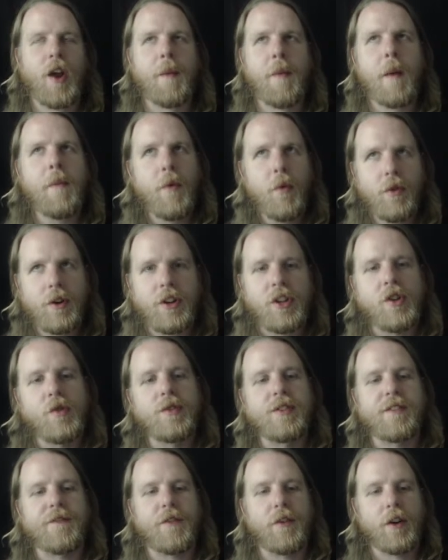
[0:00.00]
I probably wouldn't
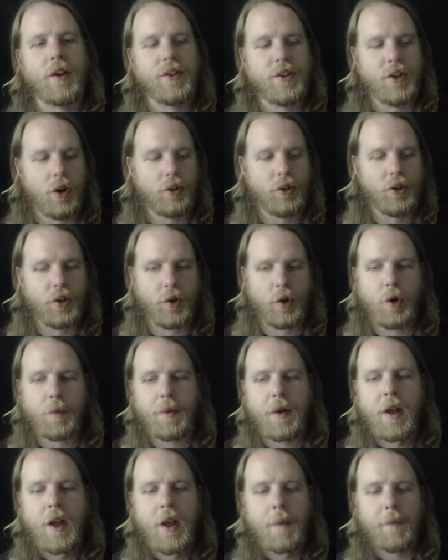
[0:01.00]
use it for an adult group,
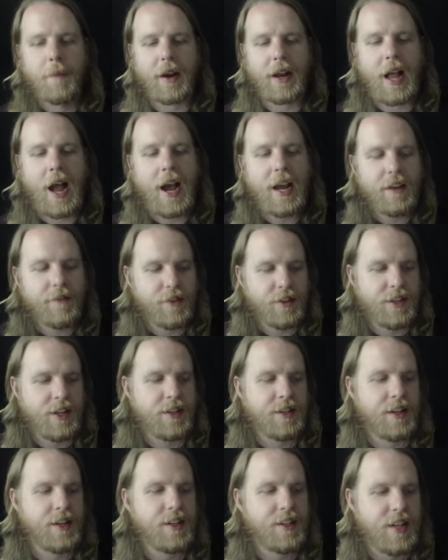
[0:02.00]
but it kind of just
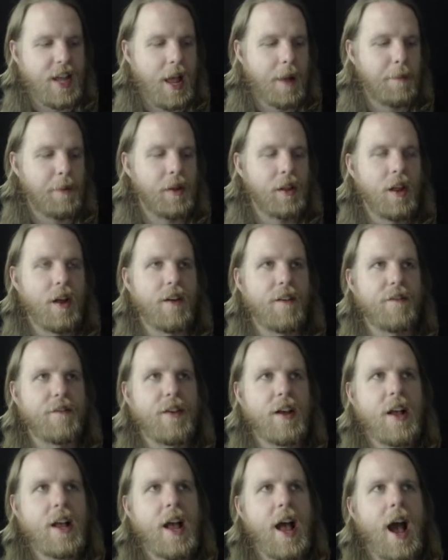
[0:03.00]
as an example of
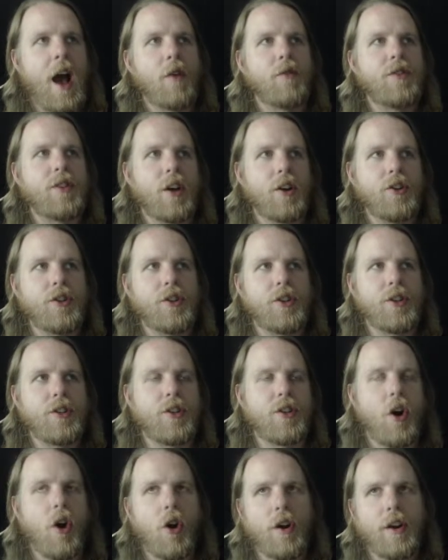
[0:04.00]
how dungeons
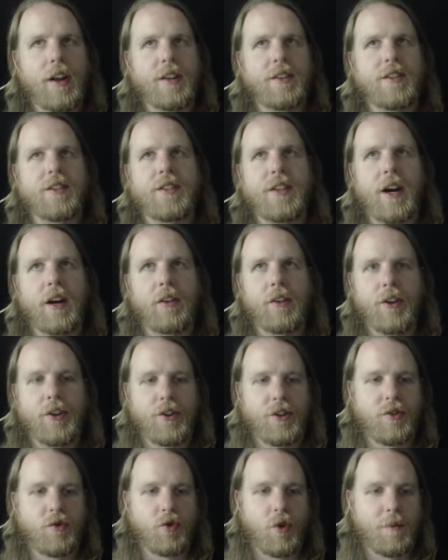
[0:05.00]
aren't necessarily
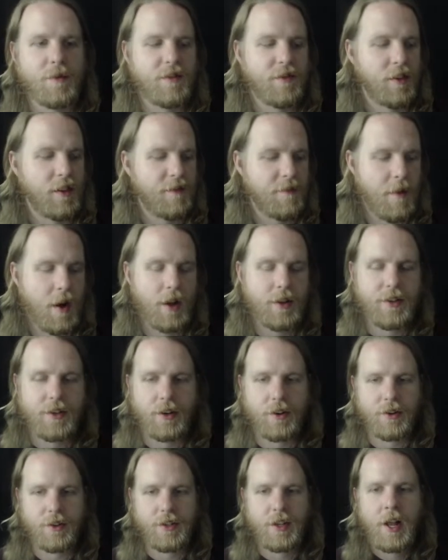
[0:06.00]
just rooms full of
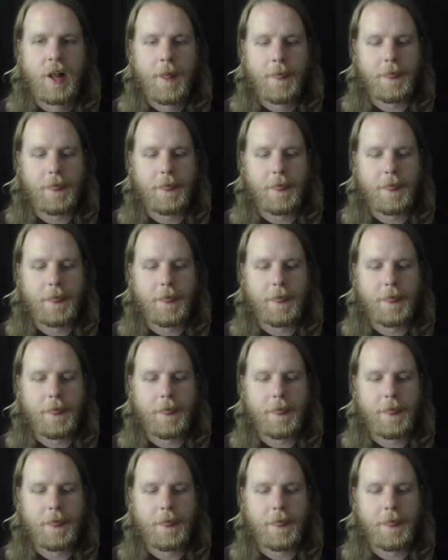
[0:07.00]
monsters.